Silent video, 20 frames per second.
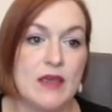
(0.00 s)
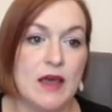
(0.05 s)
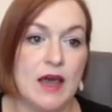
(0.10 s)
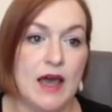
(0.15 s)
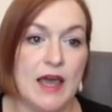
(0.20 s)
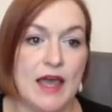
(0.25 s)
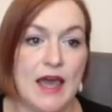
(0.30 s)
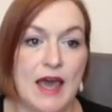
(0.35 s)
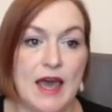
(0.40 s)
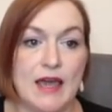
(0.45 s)

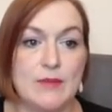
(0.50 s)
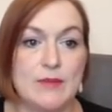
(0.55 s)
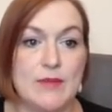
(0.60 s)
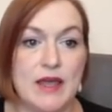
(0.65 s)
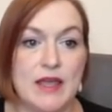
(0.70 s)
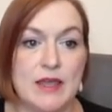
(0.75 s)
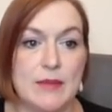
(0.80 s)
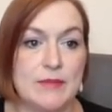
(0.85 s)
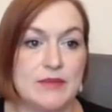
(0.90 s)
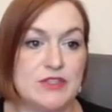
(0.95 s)
I add my
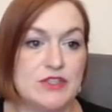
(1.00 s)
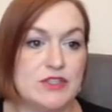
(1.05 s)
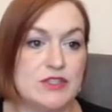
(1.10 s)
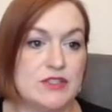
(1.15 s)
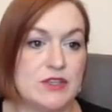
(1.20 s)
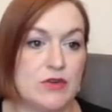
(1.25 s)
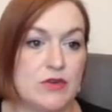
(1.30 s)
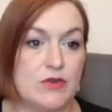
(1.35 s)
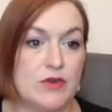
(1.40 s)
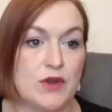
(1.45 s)
images
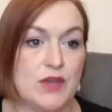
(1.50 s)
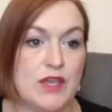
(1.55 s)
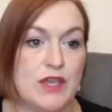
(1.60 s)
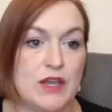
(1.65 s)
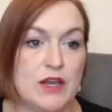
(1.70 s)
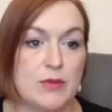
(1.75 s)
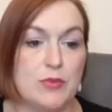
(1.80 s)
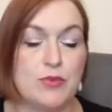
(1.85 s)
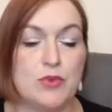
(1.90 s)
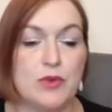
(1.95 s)
over
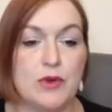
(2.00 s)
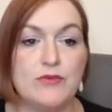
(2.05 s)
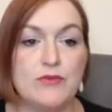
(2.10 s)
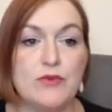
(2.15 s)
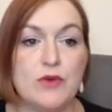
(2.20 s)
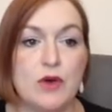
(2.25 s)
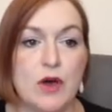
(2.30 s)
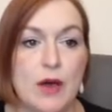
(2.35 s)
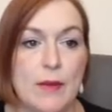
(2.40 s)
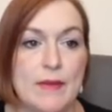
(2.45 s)
here.
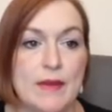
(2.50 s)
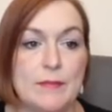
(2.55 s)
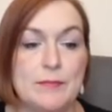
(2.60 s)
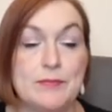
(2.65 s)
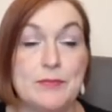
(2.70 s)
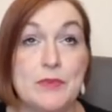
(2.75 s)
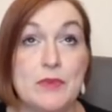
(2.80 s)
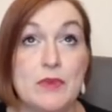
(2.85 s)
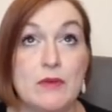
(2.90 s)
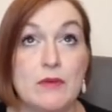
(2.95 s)
Printful, I mean,
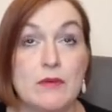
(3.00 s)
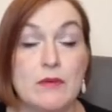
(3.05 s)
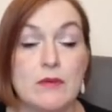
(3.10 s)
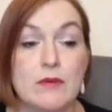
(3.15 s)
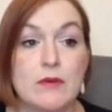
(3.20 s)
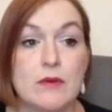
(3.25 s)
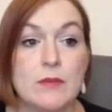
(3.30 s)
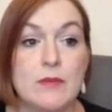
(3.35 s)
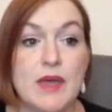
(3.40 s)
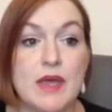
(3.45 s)

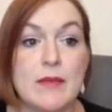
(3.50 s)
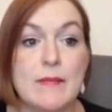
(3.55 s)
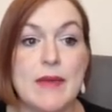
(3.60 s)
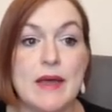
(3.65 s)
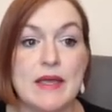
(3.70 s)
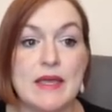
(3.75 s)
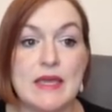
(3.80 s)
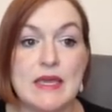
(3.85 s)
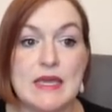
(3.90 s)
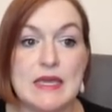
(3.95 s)

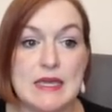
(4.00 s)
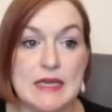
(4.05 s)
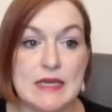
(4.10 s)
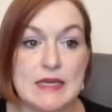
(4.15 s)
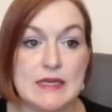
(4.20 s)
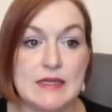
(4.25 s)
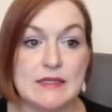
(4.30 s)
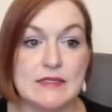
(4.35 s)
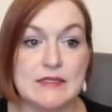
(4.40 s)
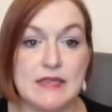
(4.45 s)
PicMonkey
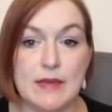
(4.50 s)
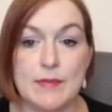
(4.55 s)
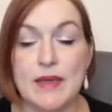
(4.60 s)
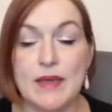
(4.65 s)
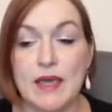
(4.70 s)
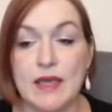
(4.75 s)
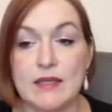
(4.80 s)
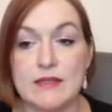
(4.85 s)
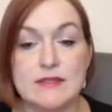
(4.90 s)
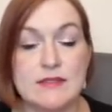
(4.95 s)
is a
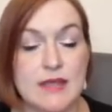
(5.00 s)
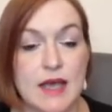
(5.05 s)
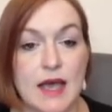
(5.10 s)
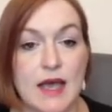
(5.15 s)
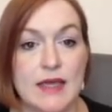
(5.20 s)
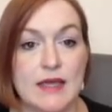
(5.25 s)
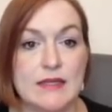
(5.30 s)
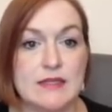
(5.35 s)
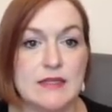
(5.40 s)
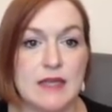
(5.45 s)
paid
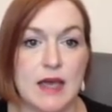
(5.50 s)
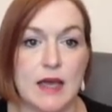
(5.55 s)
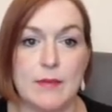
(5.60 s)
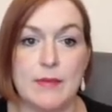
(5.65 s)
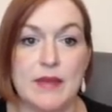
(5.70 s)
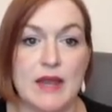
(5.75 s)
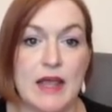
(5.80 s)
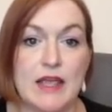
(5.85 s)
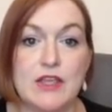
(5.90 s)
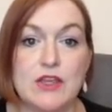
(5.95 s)
site, uh,
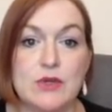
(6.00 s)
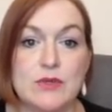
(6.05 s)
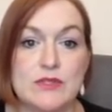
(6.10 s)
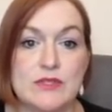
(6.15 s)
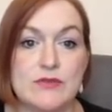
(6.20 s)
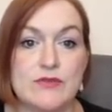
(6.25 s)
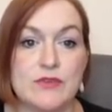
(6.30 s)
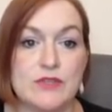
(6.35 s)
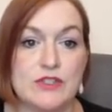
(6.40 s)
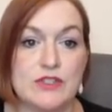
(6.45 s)
but I use
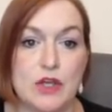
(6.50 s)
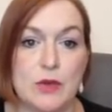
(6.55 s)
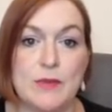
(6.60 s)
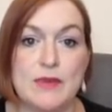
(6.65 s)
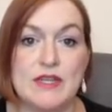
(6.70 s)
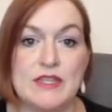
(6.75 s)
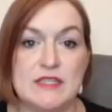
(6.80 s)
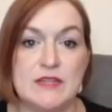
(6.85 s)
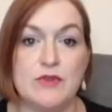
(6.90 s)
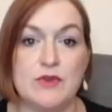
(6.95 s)
it for so
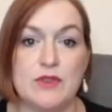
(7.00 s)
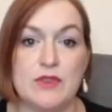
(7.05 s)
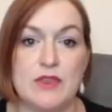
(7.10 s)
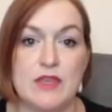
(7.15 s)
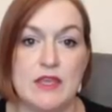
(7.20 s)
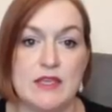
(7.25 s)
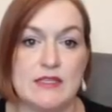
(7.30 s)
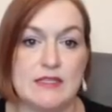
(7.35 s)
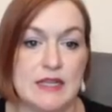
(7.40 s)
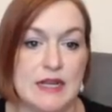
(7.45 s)
many different
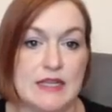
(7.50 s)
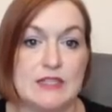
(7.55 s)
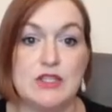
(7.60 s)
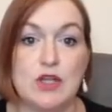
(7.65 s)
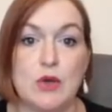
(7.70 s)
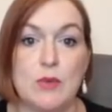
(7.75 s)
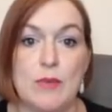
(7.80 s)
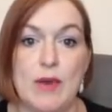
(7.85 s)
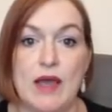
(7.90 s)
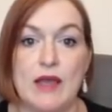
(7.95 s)
things that I
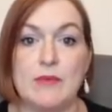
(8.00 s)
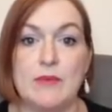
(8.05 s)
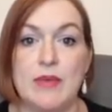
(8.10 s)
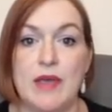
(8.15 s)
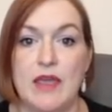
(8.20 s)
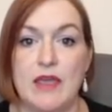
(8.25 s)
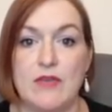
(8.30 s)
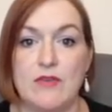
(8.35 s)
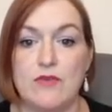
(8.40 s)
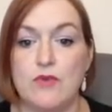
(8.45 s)
don't mind
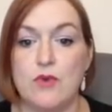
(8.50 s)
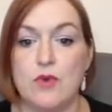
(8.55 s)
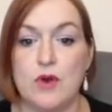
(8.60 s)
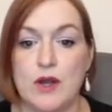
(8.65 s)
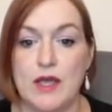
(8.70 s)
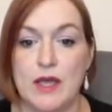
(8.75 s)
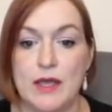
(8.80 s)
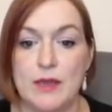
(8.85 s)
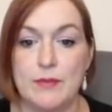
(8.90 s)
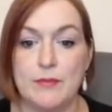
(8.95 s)
paying for
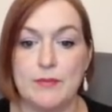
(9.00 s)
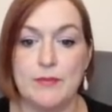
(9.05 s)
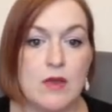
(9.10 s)
it.